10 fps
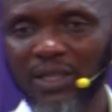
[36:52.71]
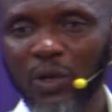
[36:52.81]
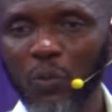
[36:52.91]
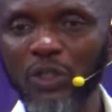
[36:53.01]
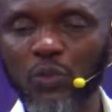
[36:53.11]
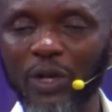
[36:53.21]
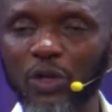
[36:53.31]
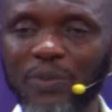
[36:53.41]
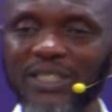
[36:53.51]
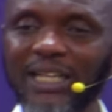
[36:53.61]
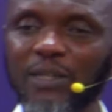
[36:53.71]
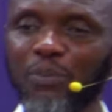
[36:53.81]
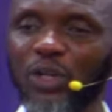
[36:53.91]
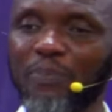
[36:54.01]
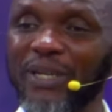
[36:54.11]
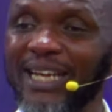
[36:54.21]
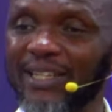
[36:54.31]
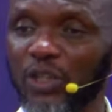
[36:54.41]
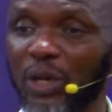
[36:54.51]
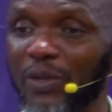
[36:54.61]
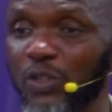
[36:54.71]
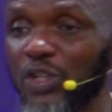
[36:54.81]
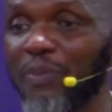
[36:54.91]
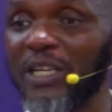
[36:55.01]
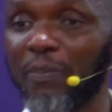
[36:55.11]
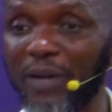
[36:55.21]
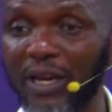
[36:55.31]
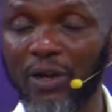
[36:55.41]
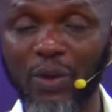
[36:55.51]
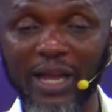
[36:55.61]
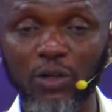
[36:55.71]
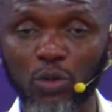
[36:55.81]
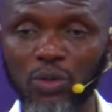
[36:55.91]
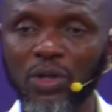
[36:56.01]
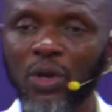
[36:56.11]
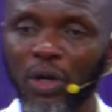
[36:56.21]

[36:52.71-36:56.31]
which we're going to be starting blood at midnight on our social media, pla- on our handle,